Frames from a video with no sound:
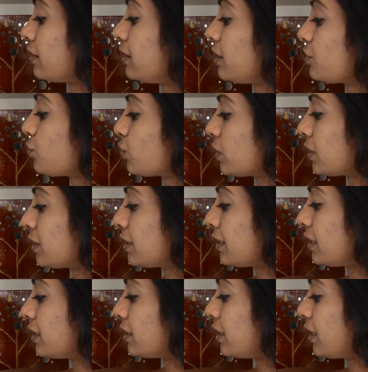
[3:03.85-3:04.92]
This
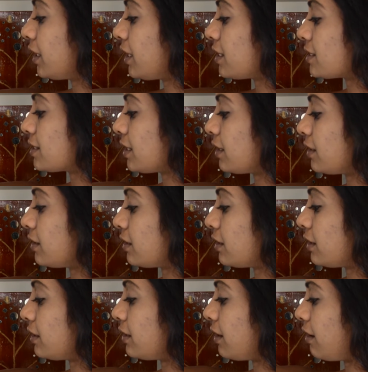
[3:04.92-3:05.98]
one here is a,